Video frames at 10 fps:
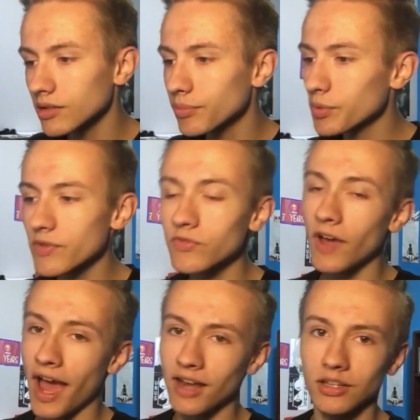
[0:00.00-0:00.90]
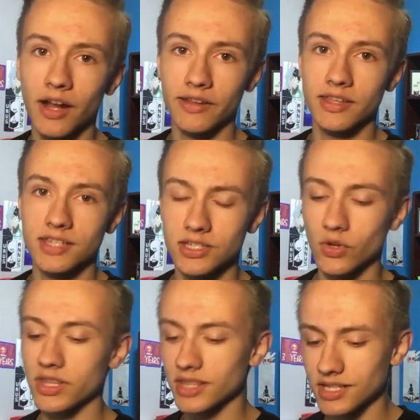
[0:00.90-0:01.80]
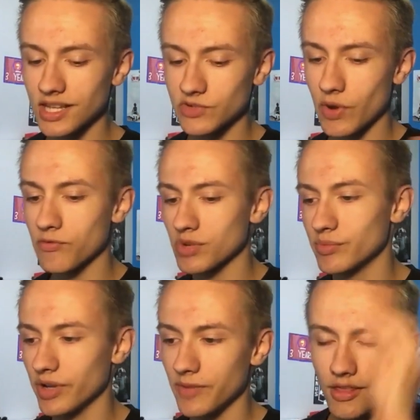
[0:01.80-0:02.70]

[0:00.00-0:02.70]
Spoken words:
But we've had a lot of this, and so I think that takes away from it a bit.